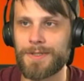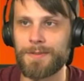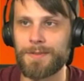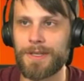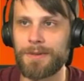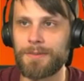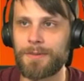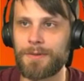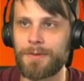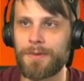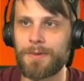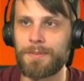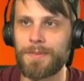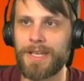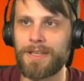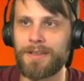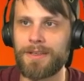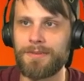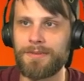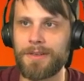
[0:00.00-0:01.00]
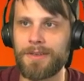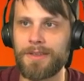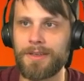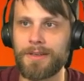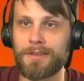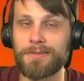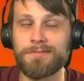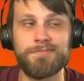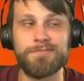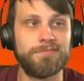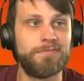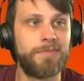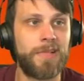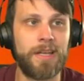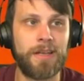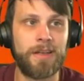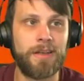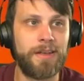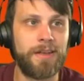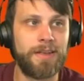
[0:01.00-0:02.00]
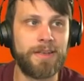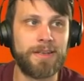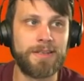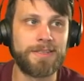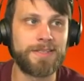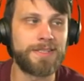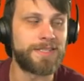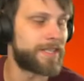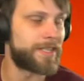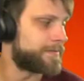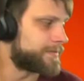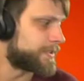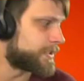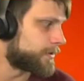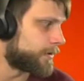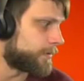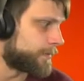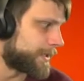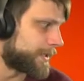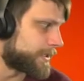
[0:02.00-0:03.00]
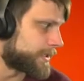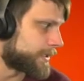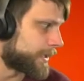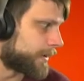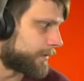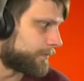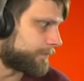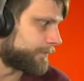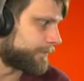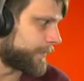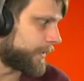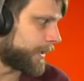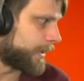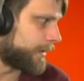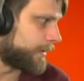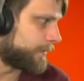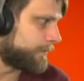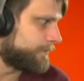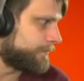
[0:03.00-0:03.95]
able to repel everything. Just saves so much time. Um,